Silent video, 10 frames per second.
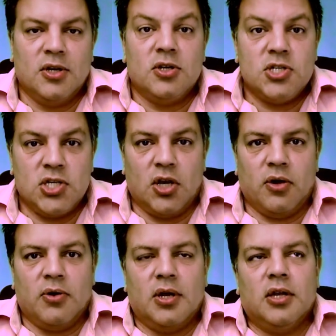
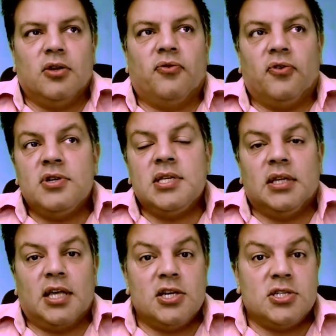So the first
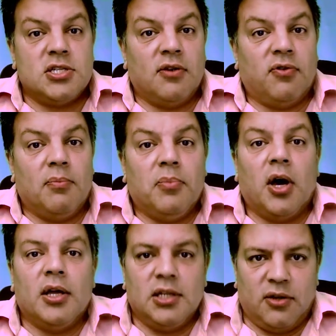indications of a
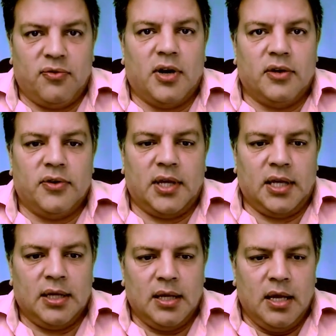bond
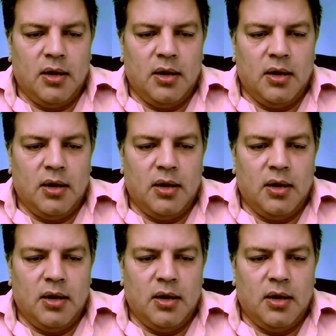defaulting